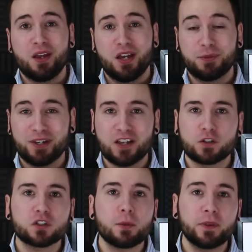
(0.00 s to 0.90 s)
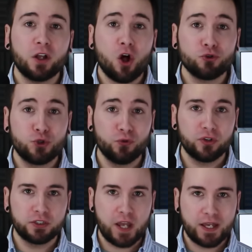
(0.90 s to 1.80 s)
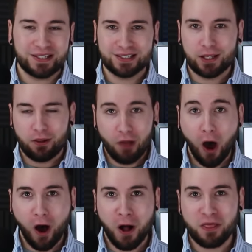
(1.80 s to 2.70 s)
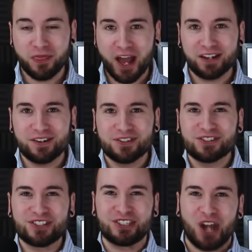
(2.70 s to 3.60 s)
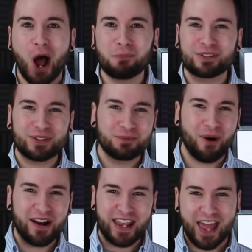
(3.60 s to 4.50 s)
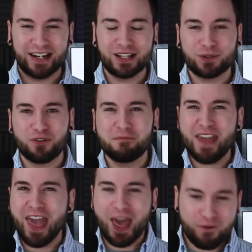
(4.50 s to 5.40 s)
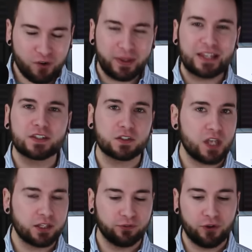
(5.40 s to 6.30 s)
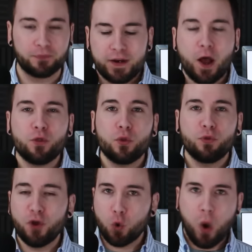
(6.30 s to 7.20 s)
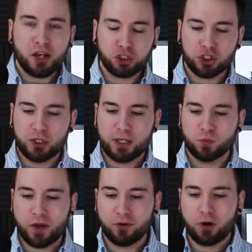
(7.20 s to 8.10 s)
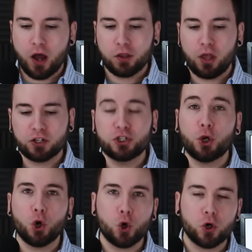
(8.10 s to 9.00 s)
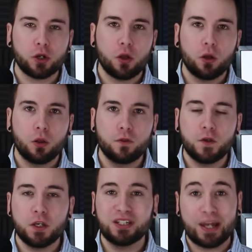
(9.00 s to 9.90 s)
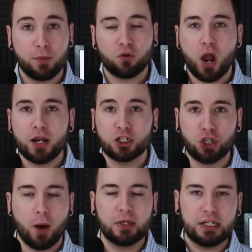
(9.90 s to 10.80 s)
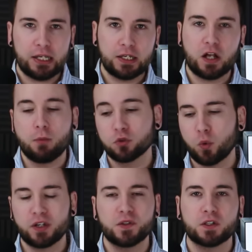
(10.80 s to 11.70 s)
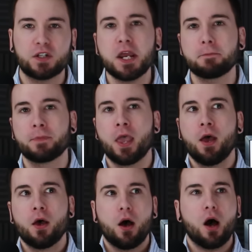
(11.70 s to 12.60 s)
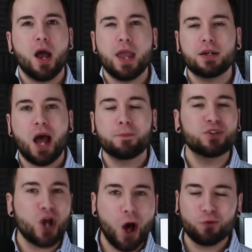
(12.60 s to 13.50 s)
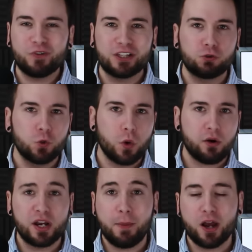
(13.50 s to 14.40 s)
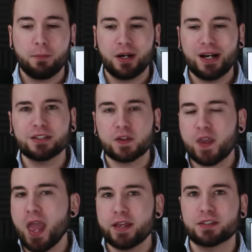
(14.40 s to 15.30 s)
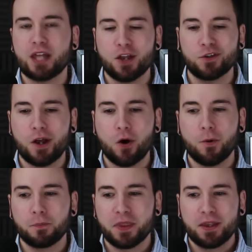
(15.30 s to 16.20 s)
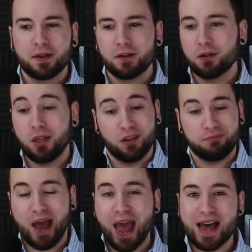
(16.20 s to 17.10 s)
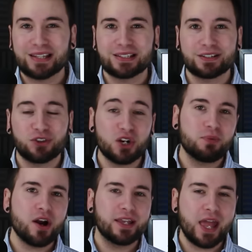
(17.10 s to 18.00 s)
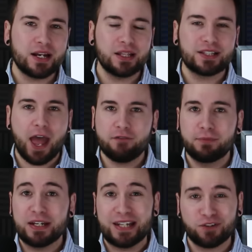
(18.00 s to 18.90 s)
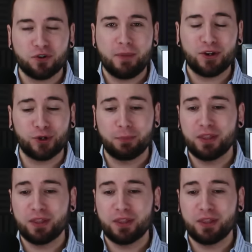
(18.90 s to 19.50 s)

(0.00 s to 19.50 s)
It's because there's something called Duverger's law that stops third party candidates from ever being successful. Now, the question is whether or not he'll actually hurt the Democratic nominee come 2016. Uh, and I'm not really too worried about it, but it is the case that, you know, in the past, third party candidates have been detrimental.